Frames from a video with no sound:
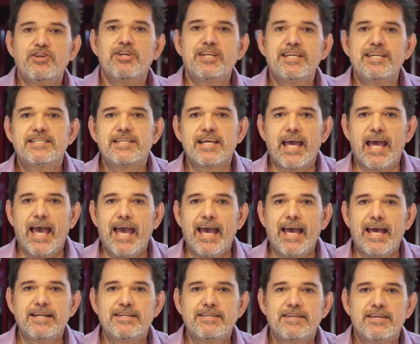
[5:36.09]
you need to
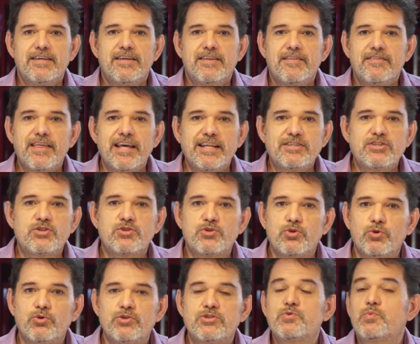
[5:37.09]
add that
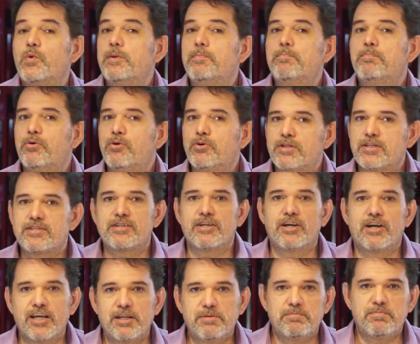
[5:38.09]
sauce we put
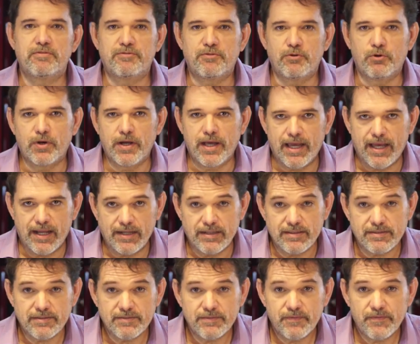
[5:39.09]
aside
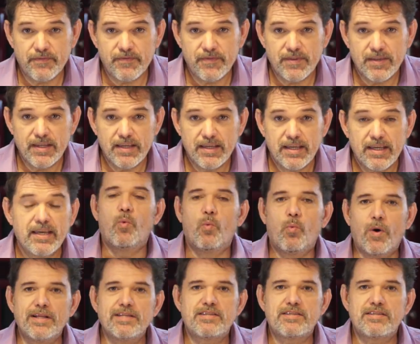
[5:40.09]
beforehand.
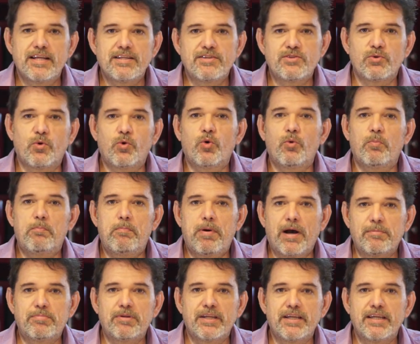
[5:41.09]
Once that's all
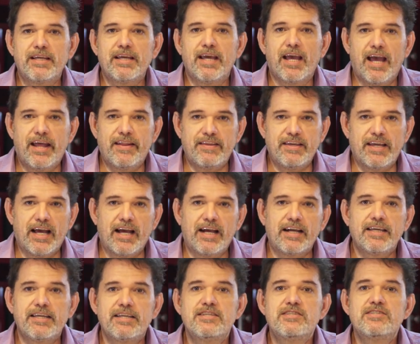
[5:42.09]
bubbling and the
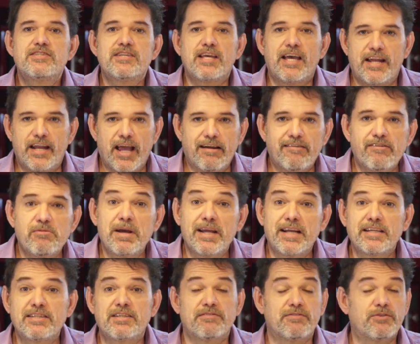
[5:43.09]
onions and
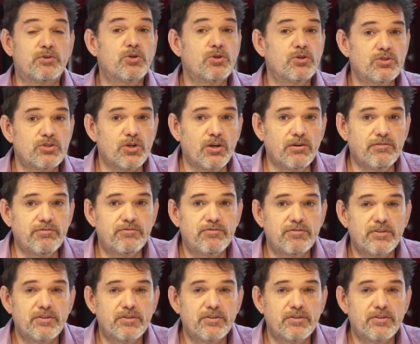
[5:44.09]
aromatics have cooked off,